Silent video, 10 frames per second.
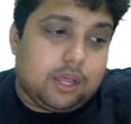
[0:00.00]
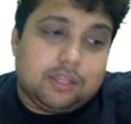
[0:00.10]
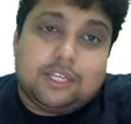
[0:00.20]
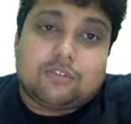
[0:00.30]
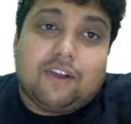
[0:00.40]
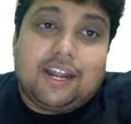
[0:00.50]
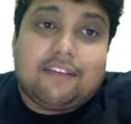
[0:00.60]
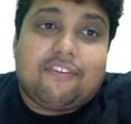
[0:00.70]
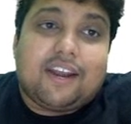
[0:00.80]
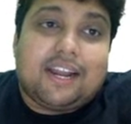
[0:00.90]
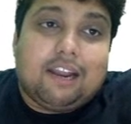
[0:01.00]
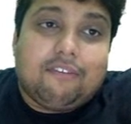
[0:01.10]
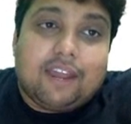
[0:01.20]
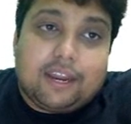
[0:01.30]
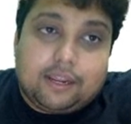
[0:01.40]
This will definitely
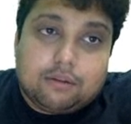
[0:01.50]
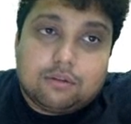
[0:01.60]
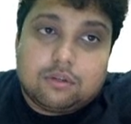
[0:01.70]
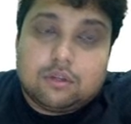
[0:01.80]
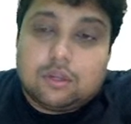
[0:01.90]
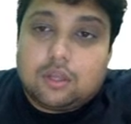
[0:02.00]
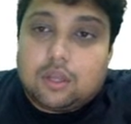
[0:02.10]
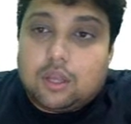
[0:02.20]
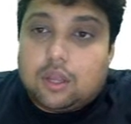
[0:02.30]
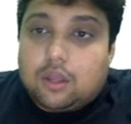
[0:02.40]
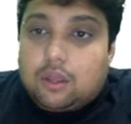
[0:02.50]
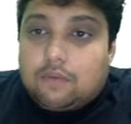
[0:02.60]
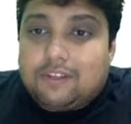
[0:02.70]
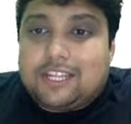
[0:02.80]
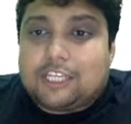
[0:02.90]
vary.
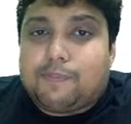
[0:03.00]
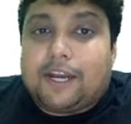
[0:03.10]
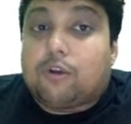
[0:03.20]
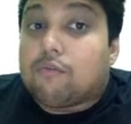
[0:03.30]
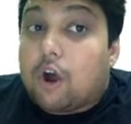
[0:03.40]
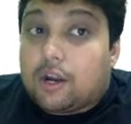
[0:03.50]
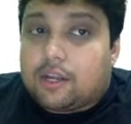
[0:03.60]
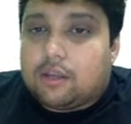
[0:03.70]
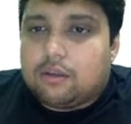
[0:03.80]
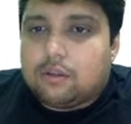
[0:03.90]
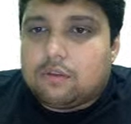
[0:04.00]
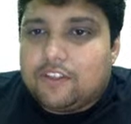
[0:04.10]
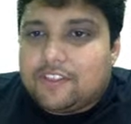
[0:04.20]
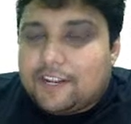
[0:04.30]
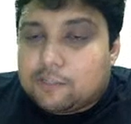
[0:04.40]
With respect to what?
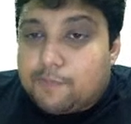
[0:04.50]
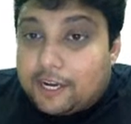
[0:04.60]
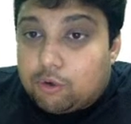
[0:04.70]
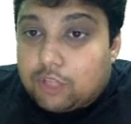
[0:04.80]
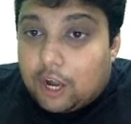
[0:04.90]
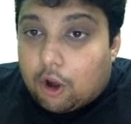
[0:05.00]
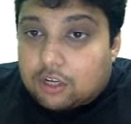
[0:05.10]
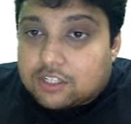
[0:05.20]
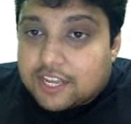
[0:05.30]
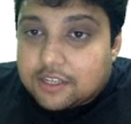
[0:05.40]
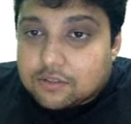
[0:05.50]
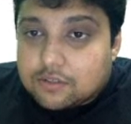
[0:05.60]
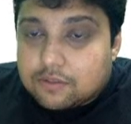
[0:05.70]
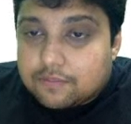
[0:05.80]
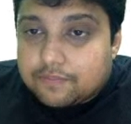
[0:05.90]
With respect to the lot size.